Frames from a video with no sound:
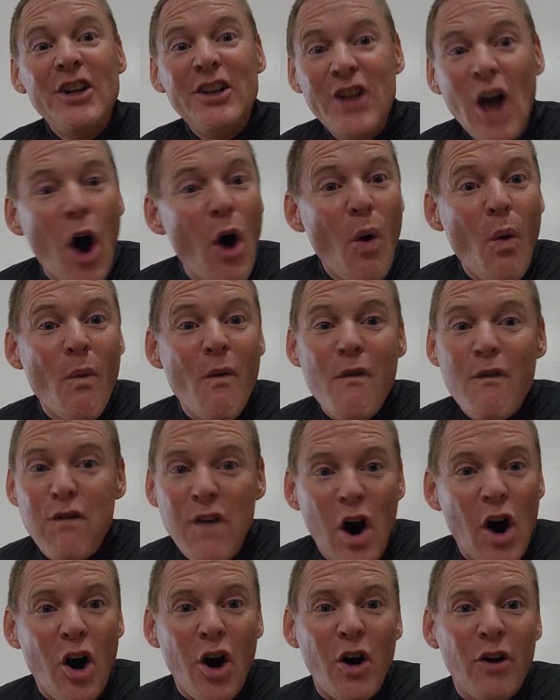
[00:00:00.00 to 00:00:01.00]
Don't
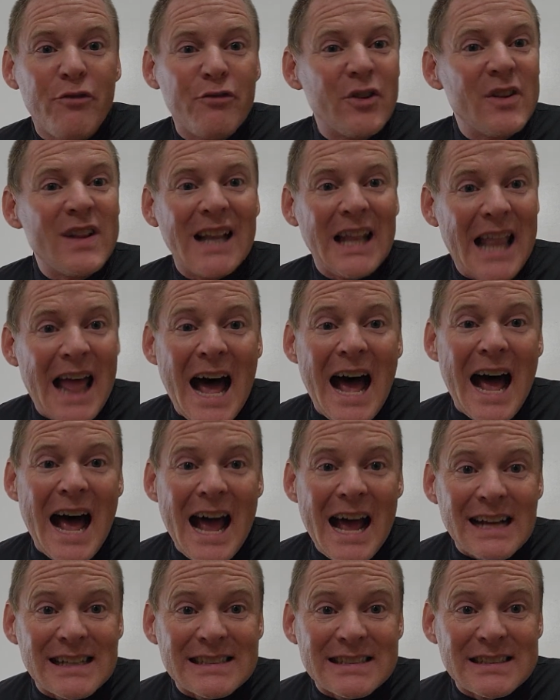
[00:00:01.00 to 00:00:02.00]
fall for the
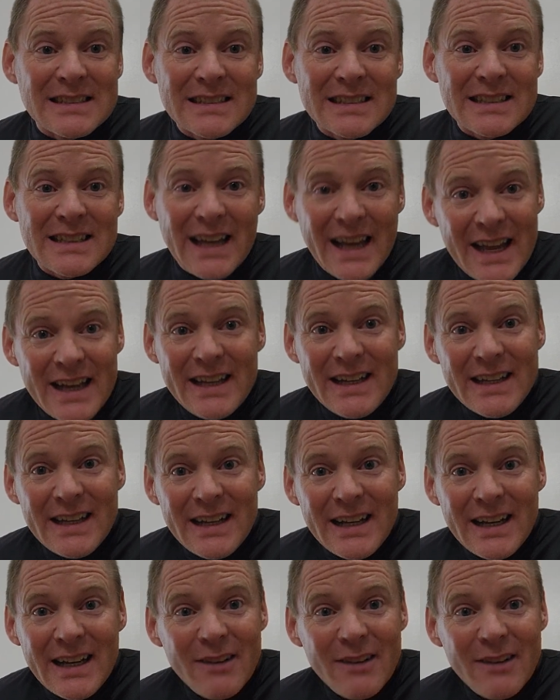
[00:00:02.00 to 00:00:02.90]
lies, okay?